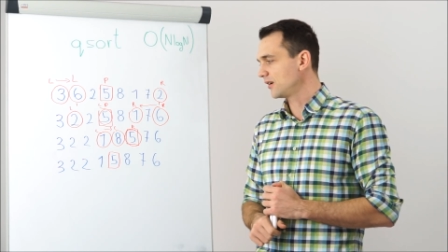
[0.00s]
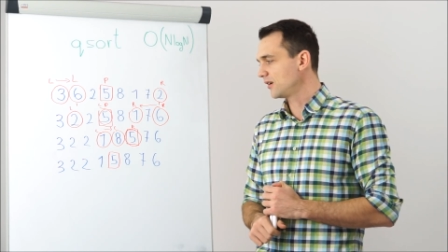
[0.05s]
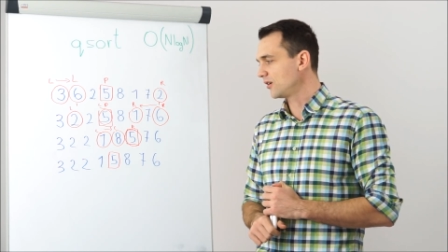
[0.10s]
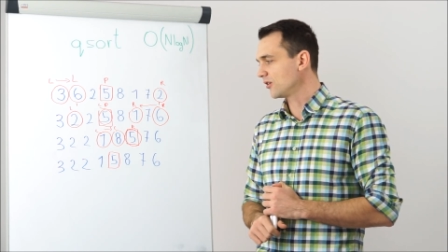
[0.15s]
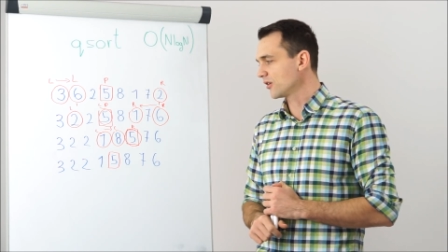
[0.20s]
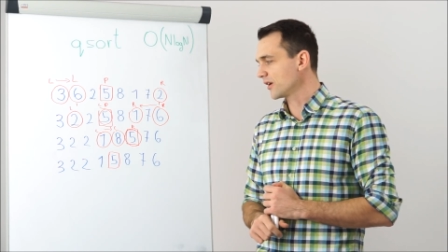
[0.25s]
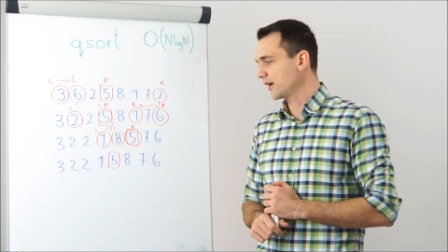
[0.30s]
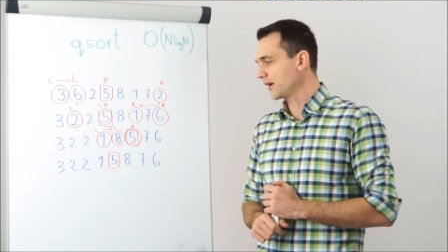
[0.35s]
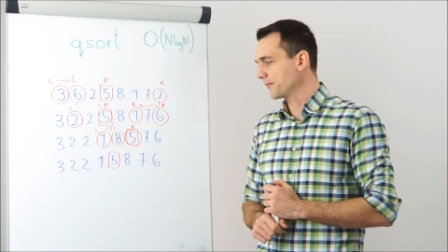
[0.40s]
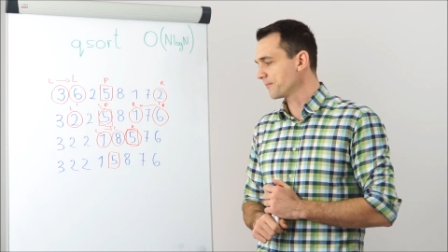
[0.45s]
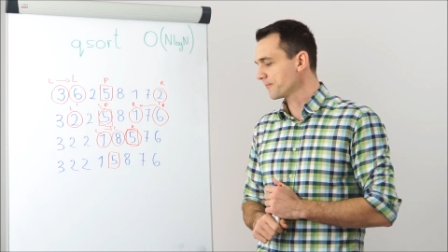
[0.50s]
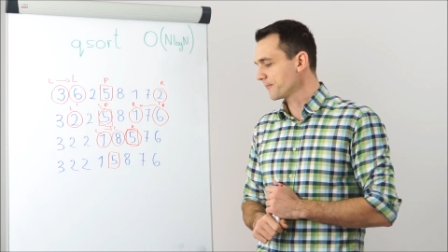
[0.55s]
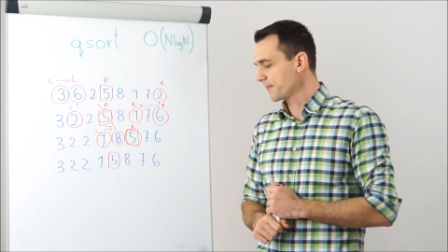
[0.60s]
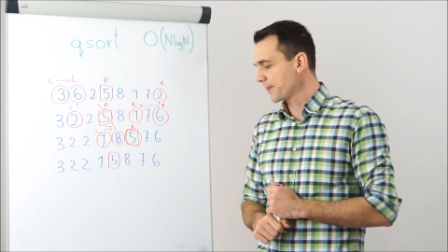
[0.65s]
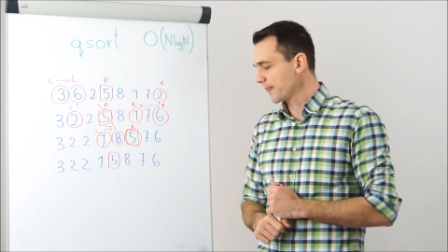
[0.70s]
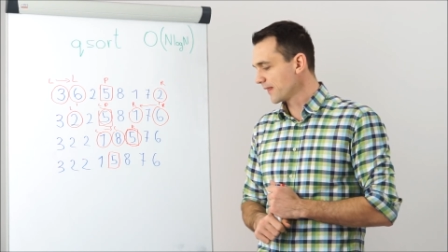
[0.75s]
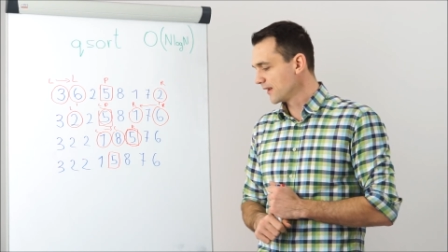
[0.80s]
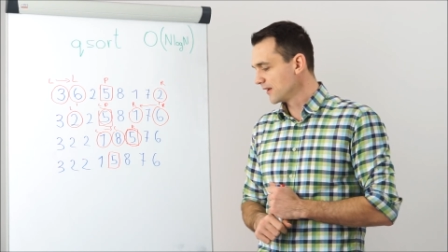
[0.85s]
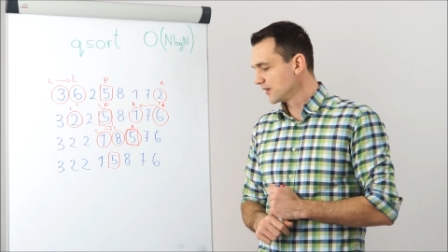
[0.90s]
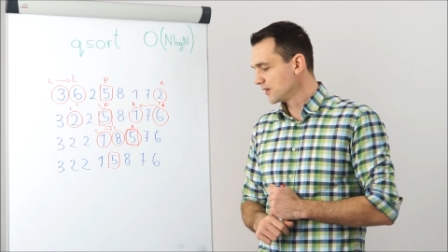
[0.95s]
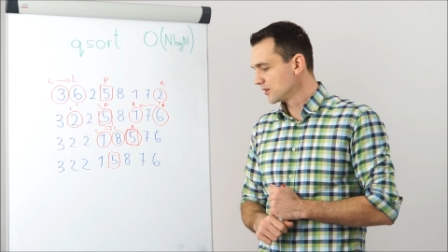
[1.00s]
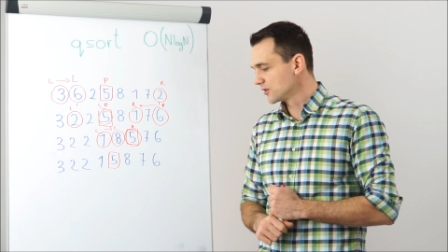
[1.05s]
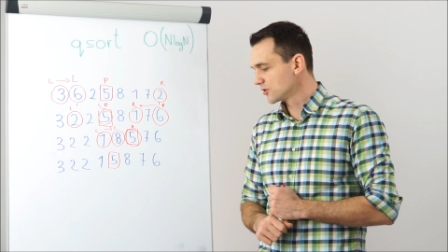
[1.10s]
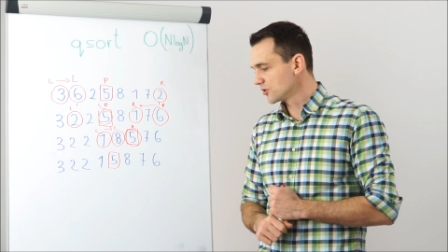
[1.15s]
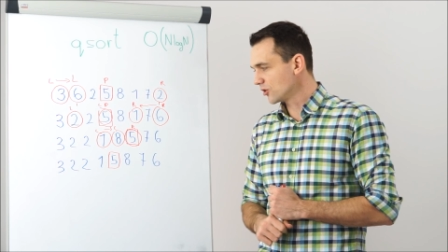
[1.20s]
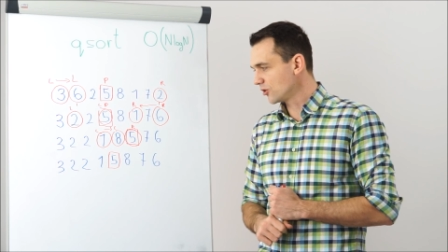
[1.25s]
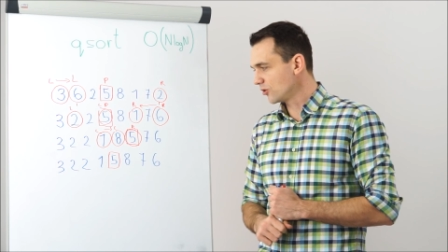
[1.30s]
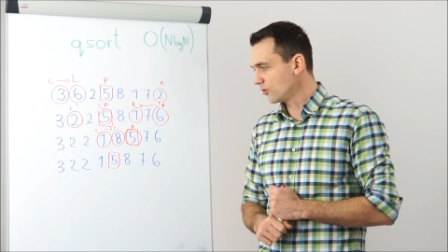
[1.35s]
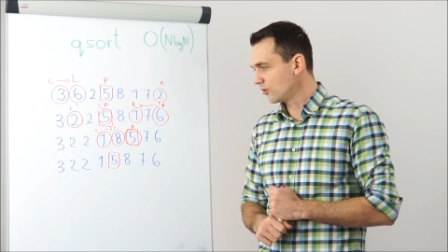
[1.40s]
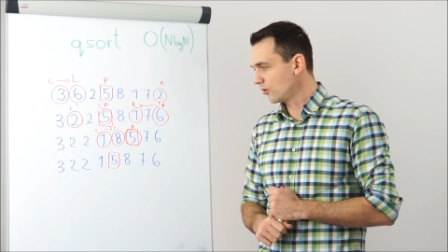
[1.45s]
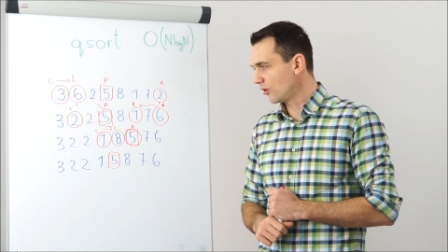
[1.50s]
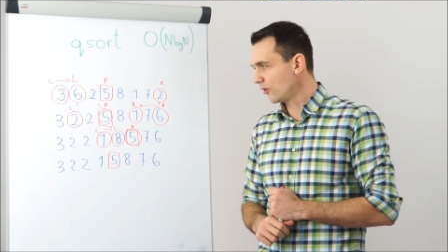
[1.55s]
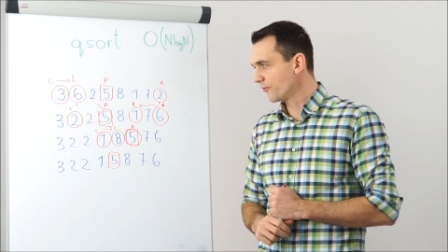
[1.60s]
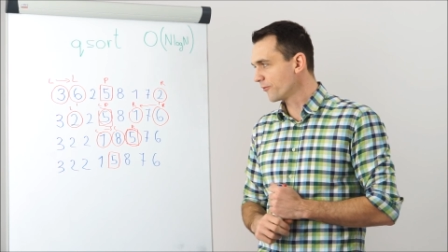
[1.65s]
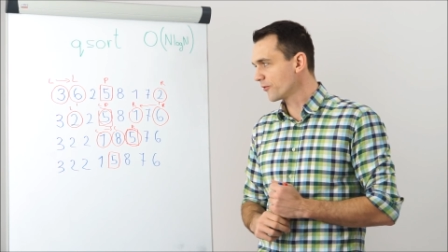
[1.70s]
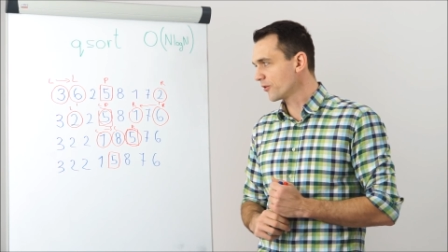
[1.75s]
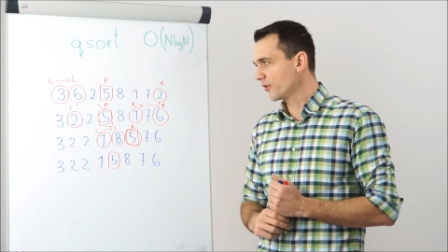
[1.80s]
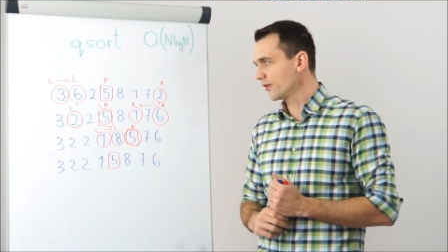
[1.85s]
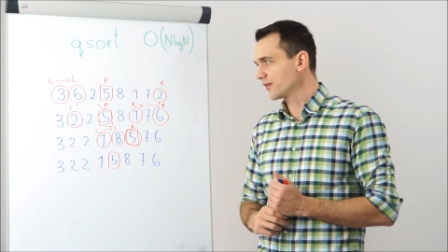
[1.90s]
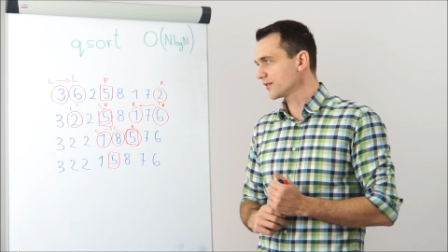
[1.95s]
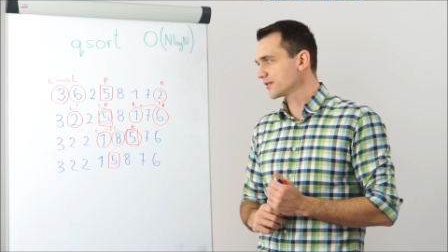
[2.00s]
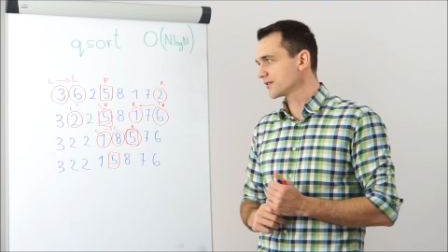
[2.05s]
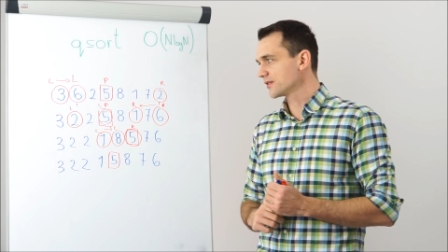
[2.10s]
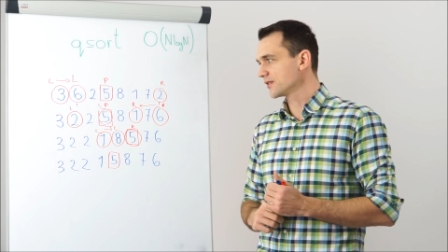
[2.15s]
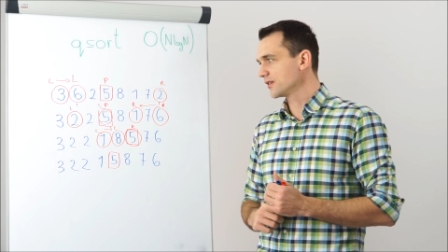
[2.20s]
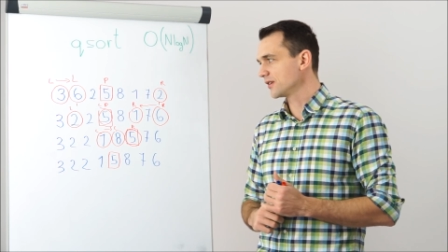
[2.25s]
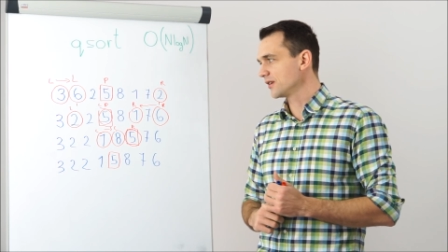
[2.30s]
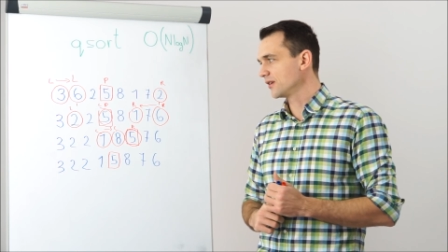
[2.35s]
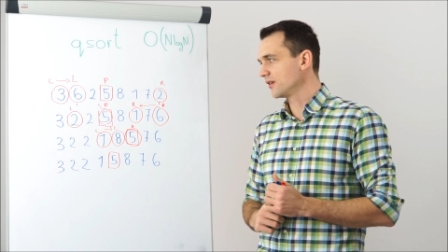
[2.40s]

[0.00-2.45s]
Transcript: Okay. So of course,